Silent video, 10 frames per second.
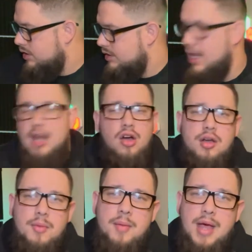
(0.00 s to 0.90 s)
that are
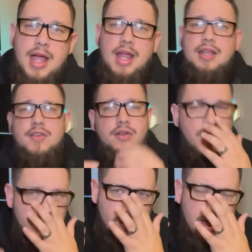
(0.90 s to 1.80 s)
in my bag. And so
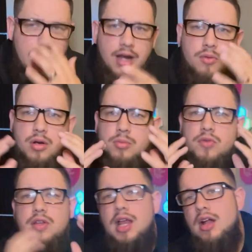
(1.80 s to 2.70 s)
that's why I kind of want to
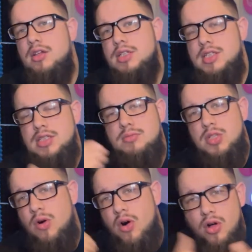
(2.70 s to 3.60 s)
move to that other system.
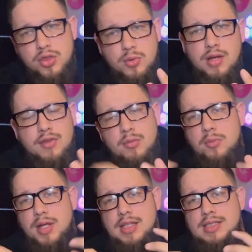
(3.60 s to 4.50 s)
So all three of them
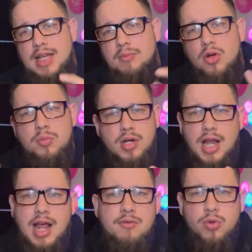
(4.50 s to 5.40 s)
would be in the same notebook.
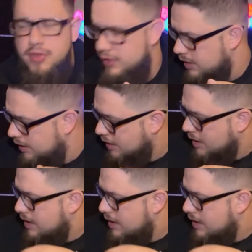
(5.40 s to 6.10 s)
I'd have one thing